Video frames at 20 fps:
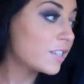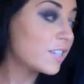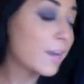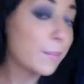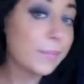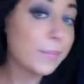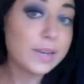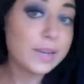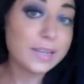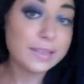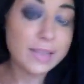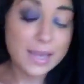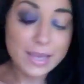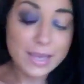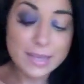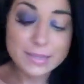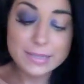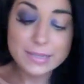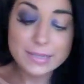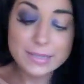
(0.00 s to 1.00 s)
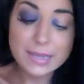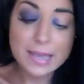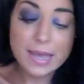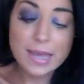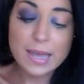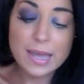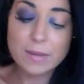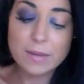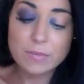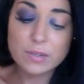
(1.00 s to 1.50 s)
dampening that,
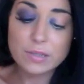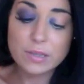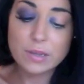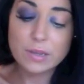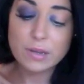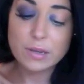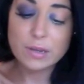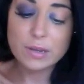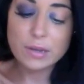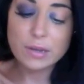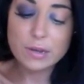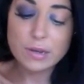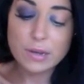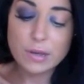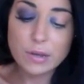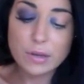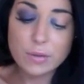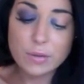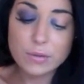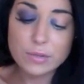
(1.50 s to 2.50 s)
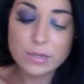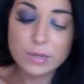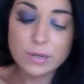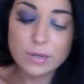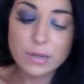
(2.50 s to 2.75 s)
and I'm just going to load